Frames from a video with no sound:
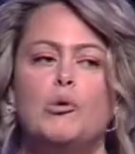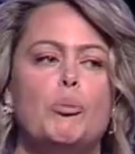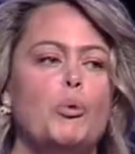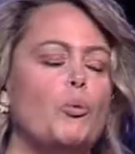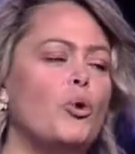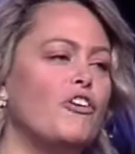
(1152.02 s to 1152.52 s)

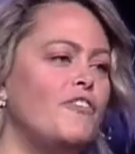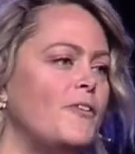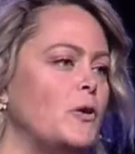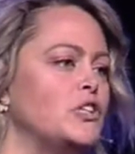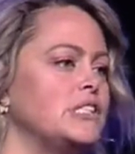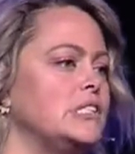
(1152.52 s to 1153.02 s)
but we're
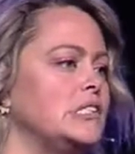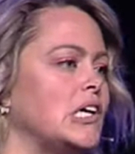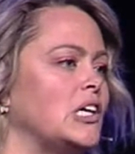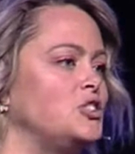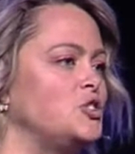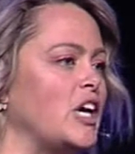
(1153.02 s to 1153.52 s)
focused
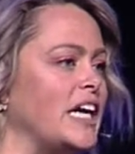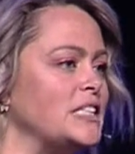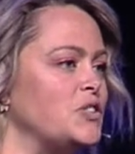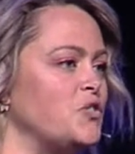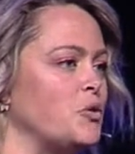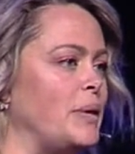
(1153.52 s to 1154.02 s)
on
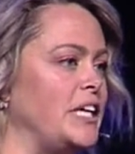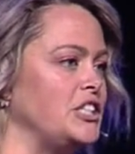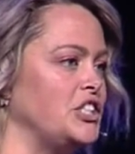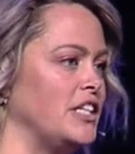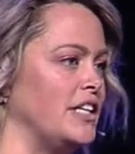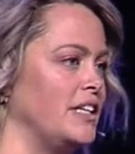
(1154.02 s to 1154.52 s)

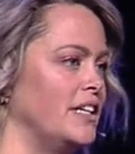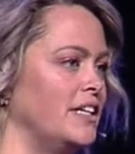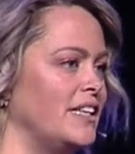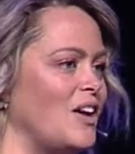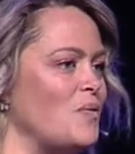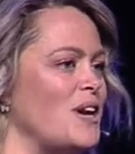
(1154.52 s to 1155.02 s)
transformation,
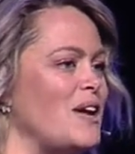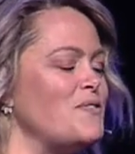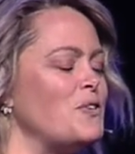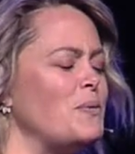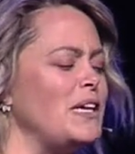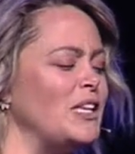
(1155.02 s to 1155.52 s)
that
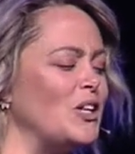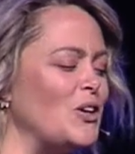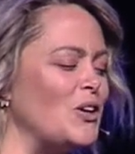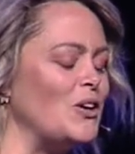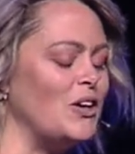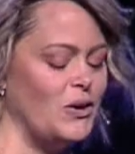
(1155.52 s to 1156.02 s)
whatever we
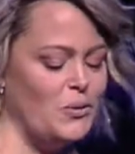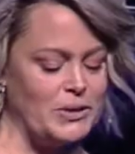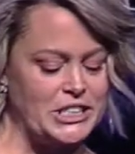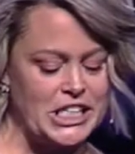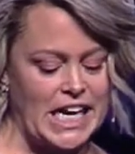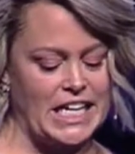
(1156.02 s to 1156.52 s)
learn
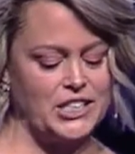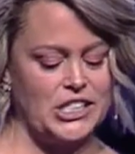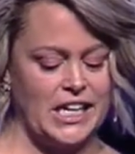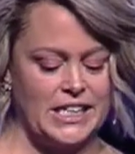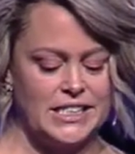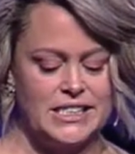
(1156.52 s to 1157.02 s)
would change
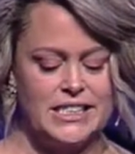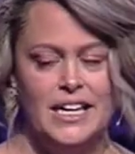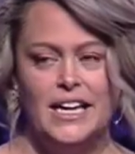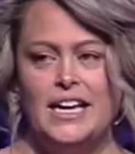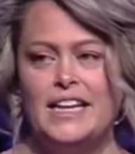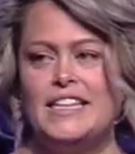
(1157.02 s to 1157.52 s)
us.
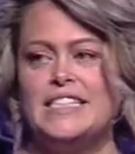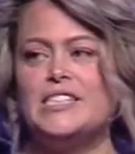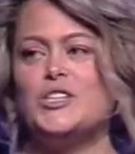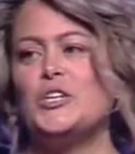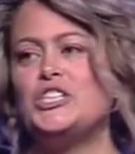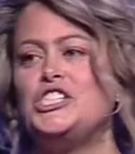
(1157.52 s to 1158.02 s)
This
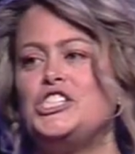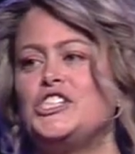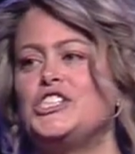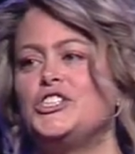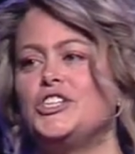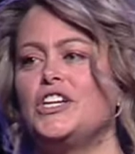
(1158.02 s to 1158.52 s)

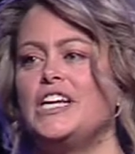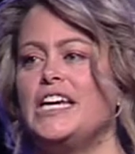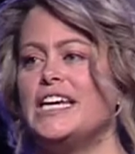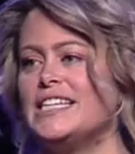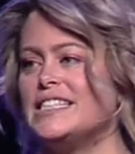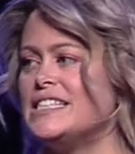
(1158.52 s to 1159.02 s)
Christian journey
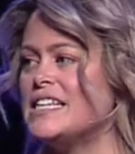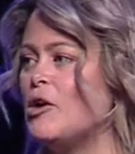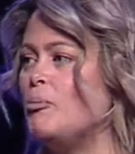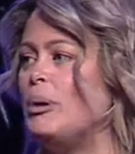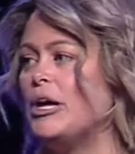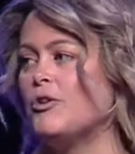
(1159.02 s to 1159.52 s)
is a
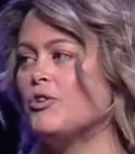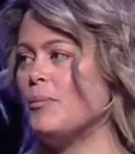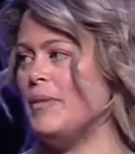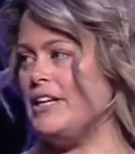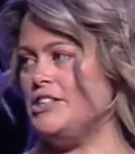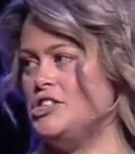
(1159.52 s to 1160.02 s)

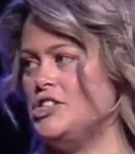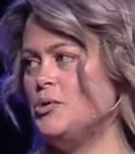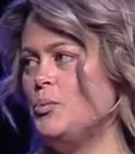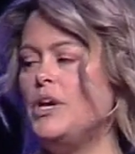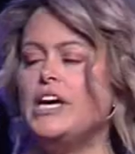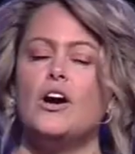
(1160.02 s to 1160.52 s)
pilgrimage.
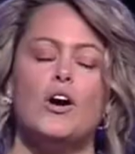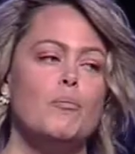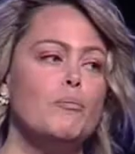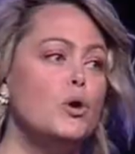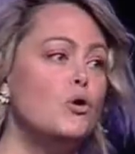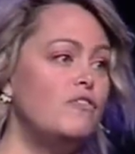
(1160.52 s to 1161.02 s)
We are
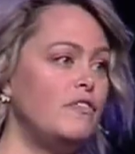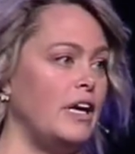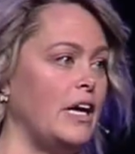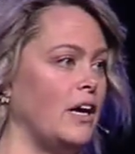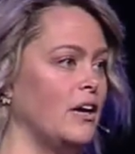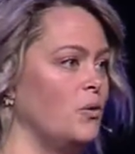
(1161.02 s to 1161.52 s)

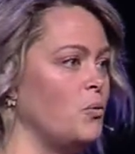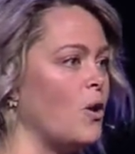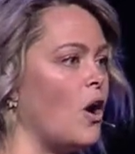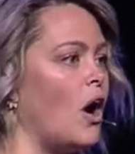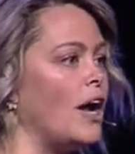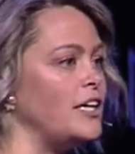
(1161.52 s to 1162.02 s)
moving.
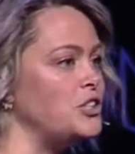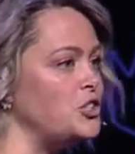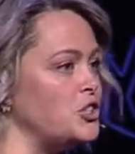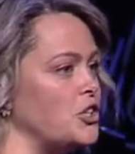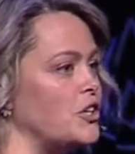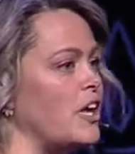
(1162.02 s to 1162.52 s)
We're on a
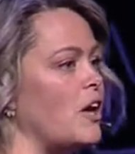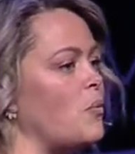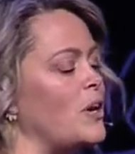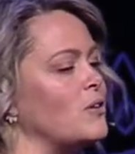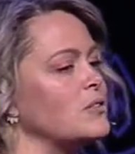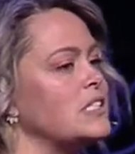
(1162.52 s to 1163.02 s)
journey.
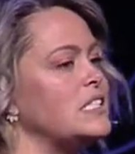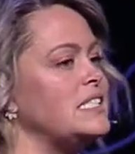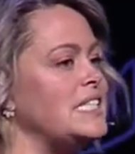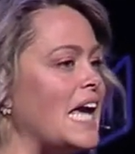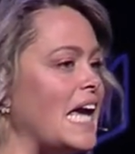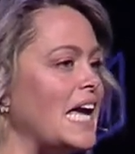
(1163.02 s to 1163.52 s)
We don't
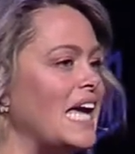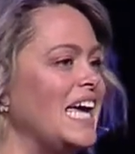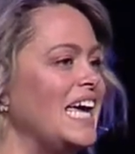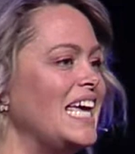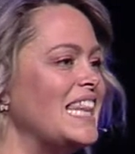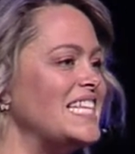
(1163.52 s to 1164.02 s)
stay
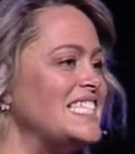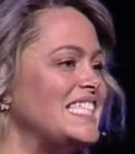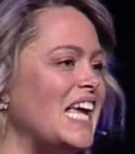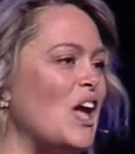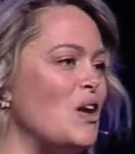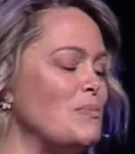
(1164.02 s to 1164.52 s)
the
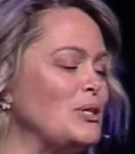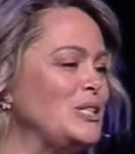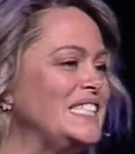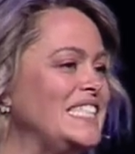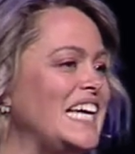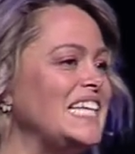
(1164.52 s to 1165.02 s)
same or
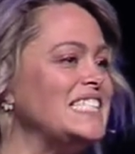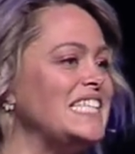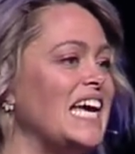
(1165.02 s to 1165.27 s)
stay